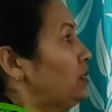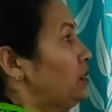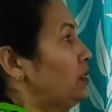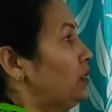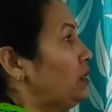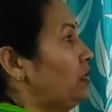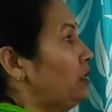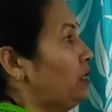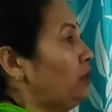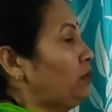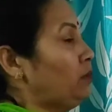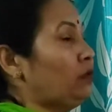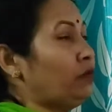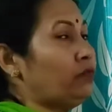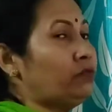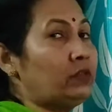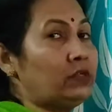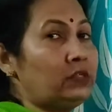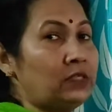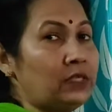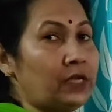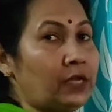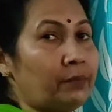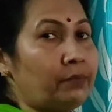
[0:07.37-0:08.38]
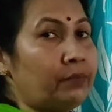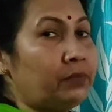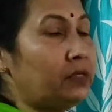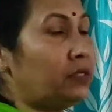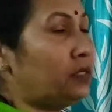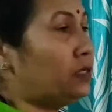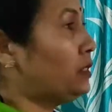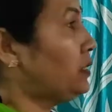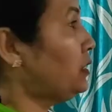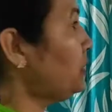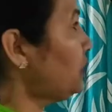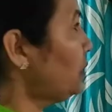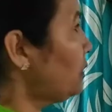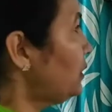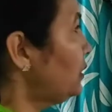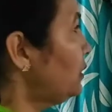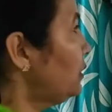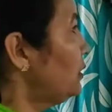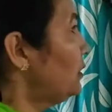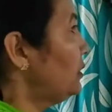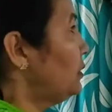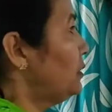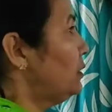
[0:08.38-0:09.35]
The name of the chapter is
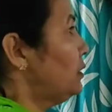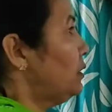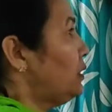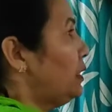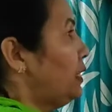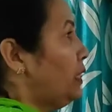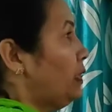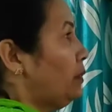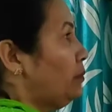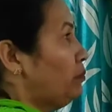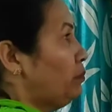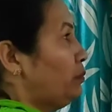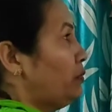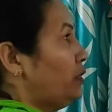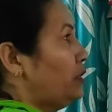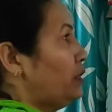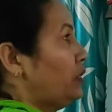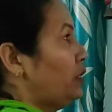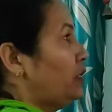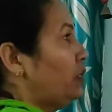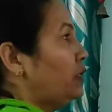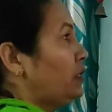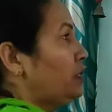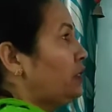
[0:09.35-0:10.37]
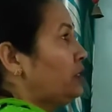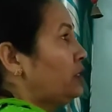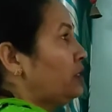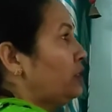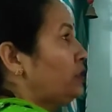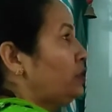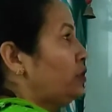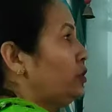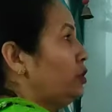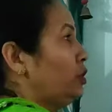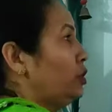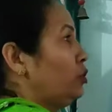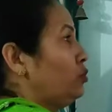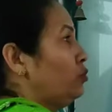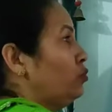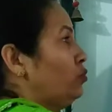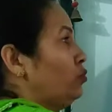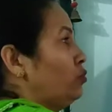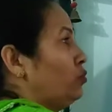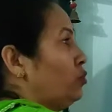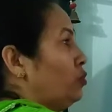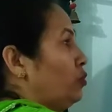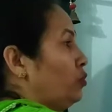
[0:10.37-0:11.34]
The Emperor's
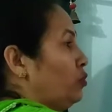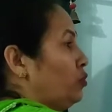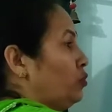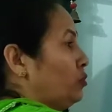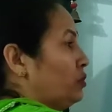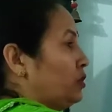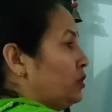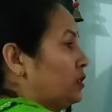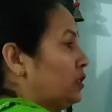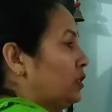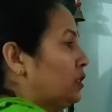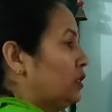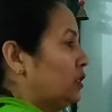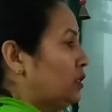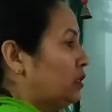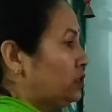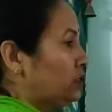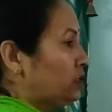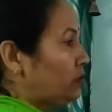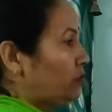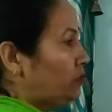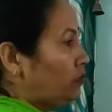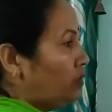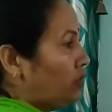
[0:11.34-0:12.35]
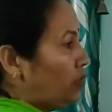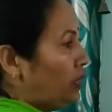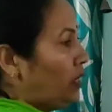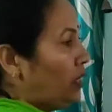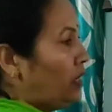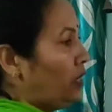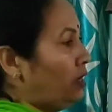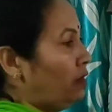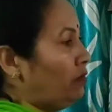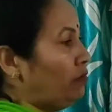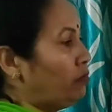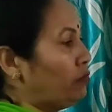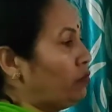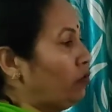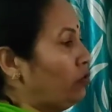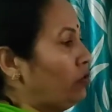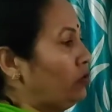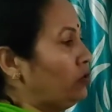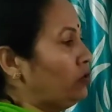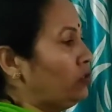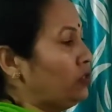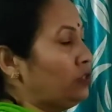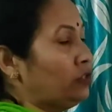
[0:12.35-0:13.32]
New Clothes. Children, I have
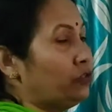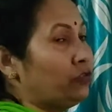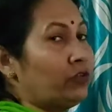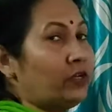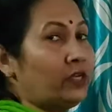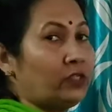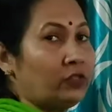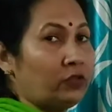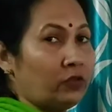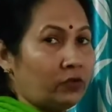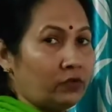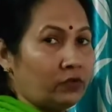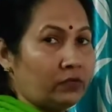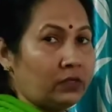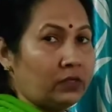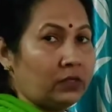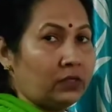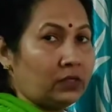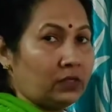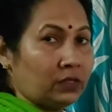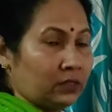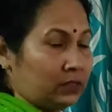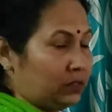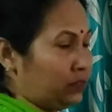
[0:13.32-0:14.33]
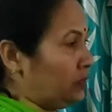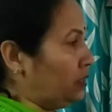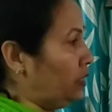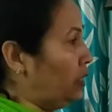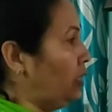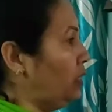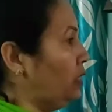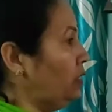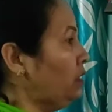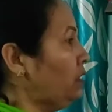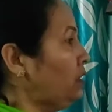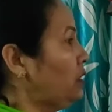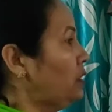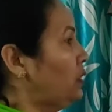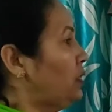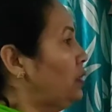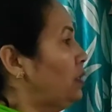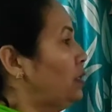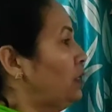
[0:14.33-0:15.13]
drawn this dress of the king.